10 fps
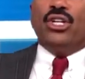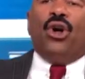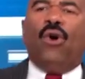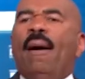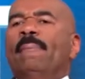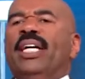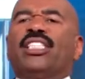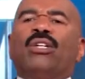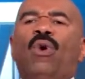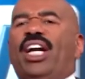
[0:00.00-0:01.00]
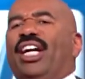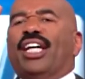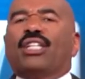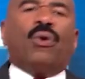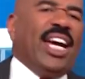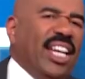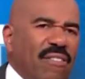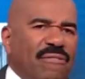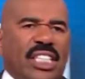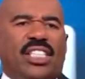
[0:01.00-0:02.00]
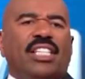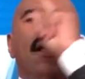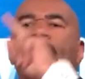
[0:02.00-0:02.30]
You are missing one of the great inventions.